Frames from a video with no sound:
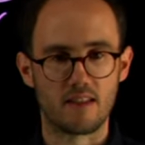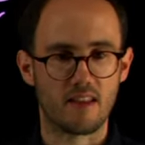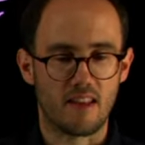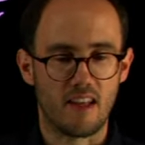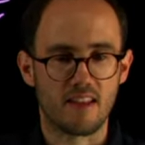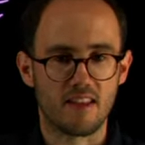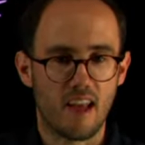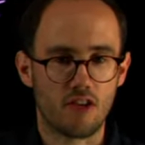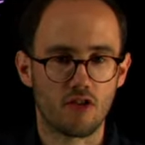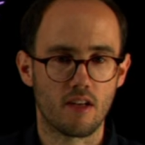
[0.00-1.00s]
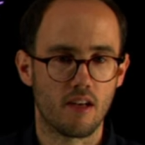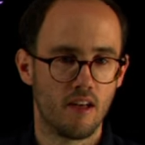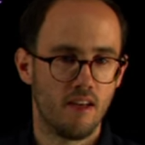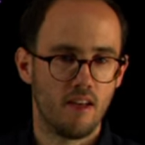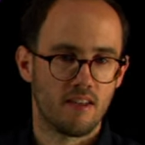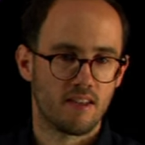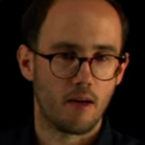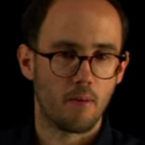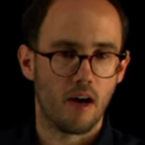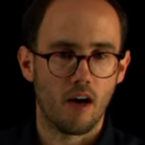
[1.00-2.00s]
And that is actually
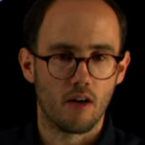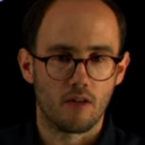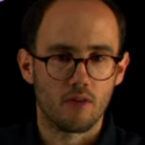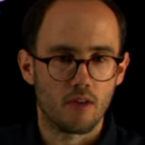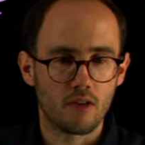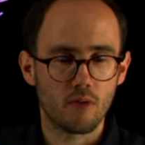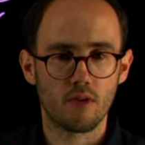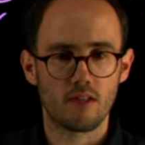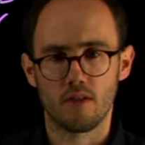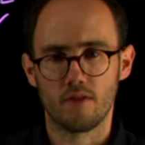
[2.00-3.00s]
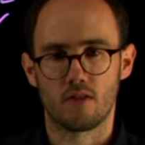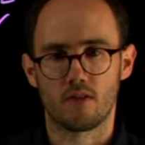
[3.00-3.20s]
somehow intuitive and